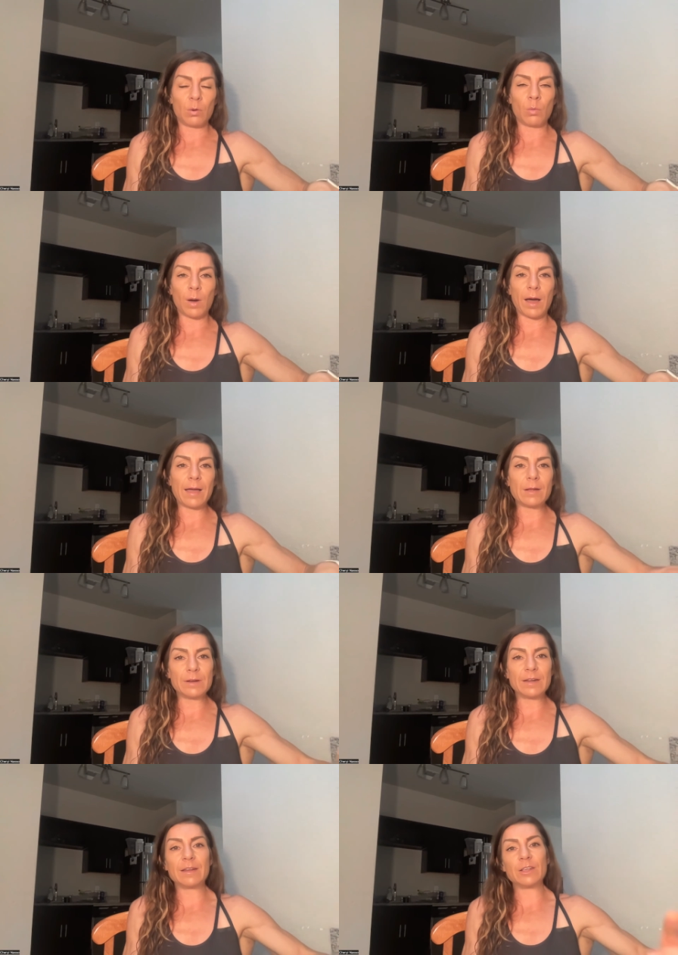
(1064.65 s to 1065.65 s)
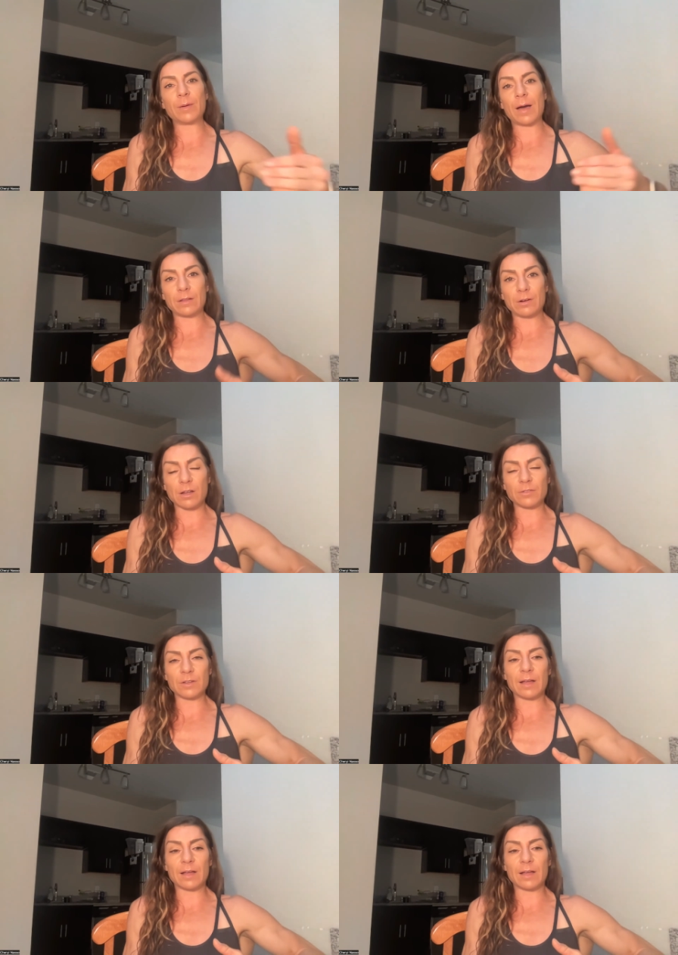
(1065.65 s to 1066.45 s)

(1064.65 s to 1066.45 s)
Why do we need to take you out of the CrossFit